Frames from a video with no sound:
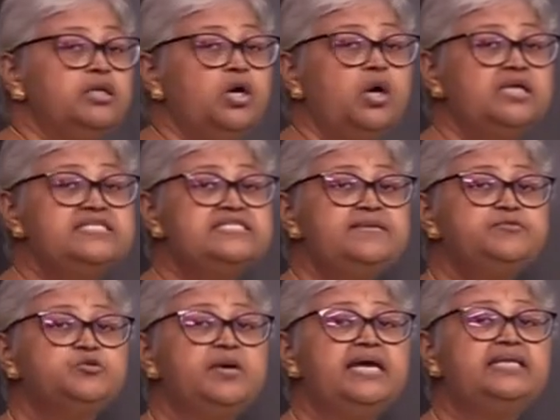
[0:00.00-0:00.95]
The
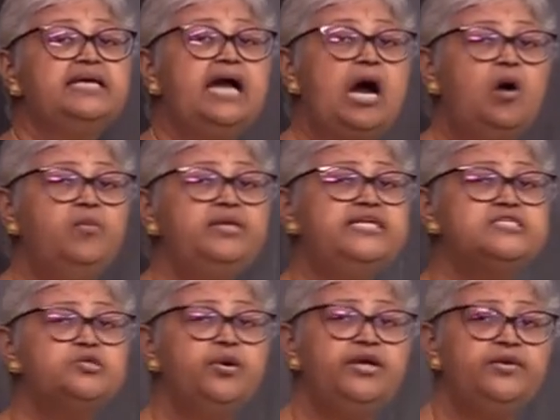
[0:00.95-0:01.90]
concept where the government
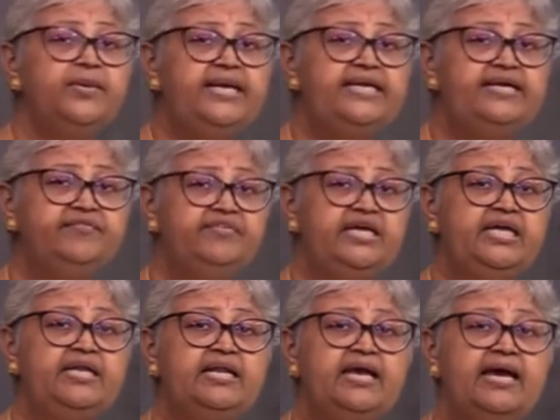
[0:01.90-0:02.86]
is going to
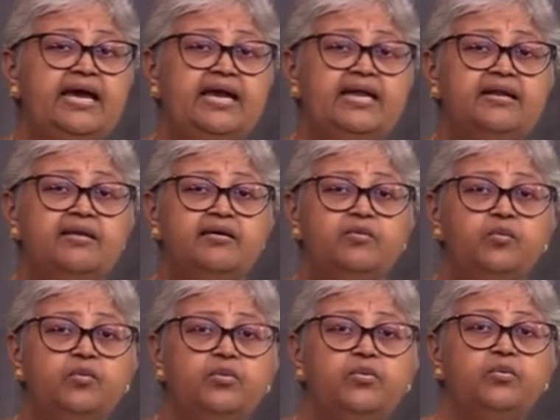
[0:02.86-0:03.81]
intervene and
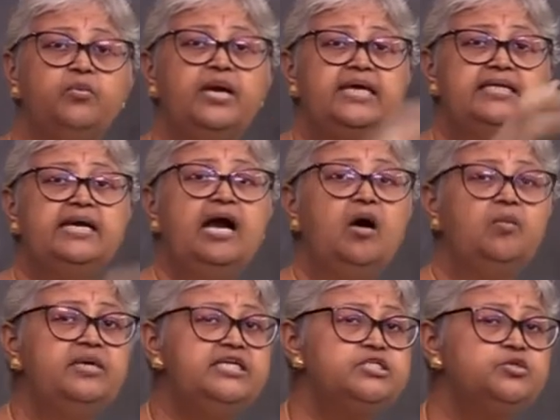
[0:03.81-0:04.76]
where the
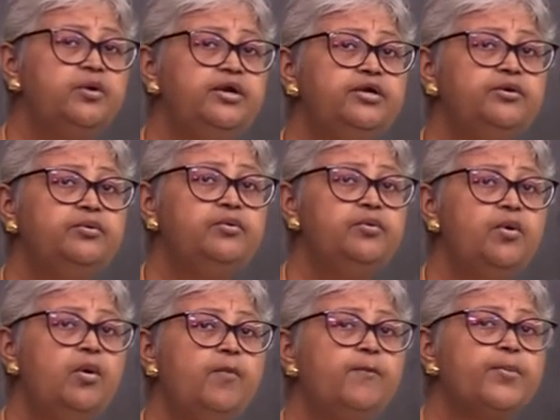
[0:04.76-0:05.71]
government is going to
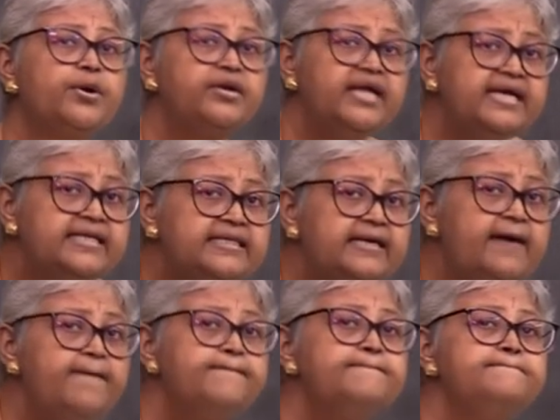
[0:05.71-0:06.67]
protect
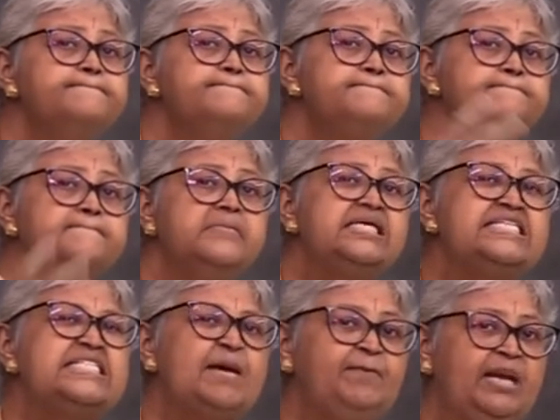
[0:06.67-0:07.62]
the
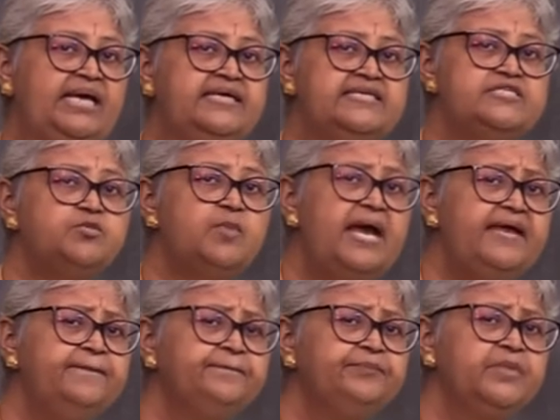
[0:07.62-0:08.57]
suppliers.
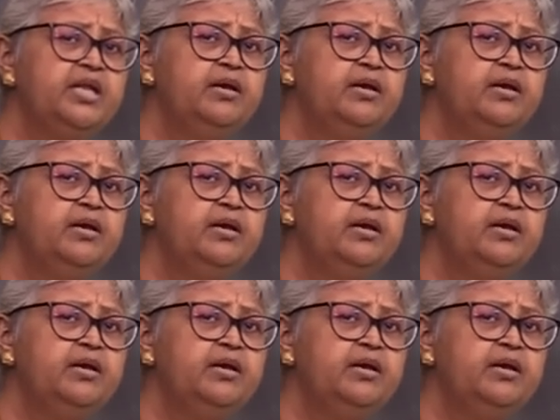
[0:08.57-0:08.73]
Why?